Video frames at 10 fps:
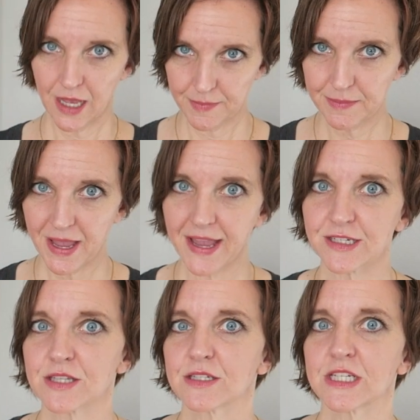Coming
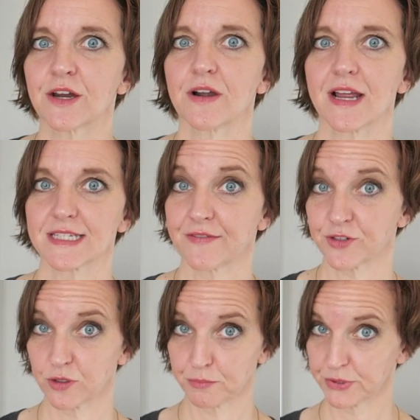back to the TRX
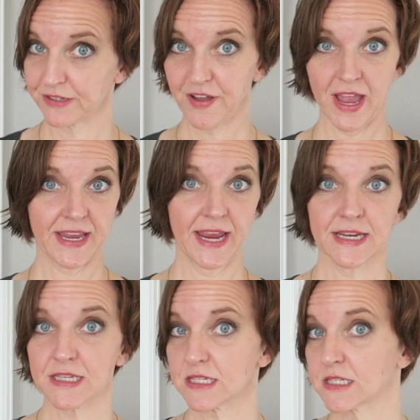after a brief
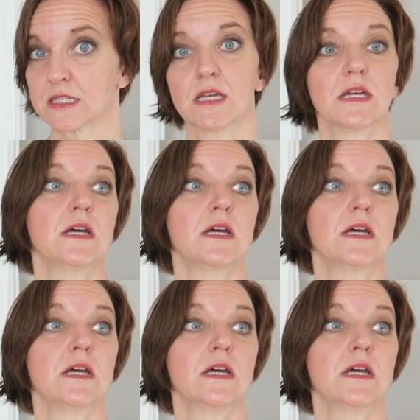hiatus